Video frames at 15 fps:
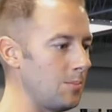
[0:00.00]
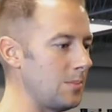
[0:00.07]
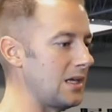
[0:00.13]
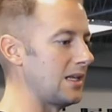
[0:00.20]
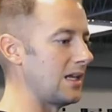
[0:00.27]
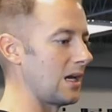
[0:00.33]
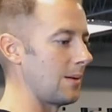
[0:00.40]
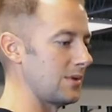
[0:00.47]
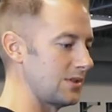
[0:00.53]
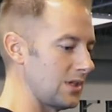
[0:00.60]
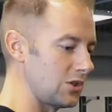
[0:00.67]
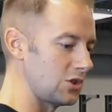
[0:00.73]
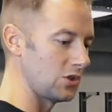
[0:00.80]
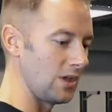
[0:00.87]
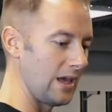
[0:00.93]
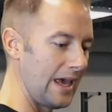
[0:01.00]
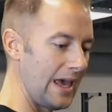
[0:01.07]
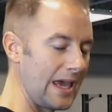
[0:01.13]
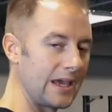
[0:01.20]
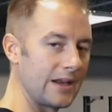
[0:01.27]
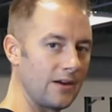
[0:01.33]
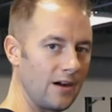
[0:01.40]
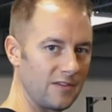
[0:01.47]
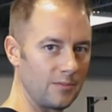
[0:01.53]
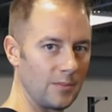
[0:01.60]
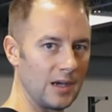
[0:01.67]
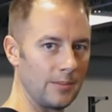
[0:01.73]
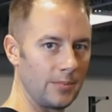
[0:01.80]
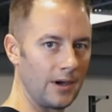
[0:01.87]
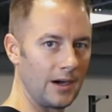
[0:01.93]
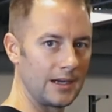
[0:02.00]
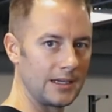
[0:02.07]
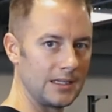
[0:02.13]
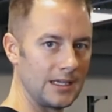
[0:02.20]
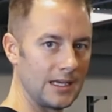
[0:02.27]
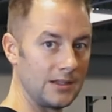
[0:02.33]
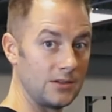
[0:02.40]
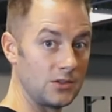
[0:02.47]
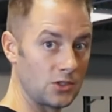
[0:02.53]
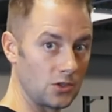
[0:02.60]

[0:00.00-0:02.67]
meaning I'm essentially hanging off my body and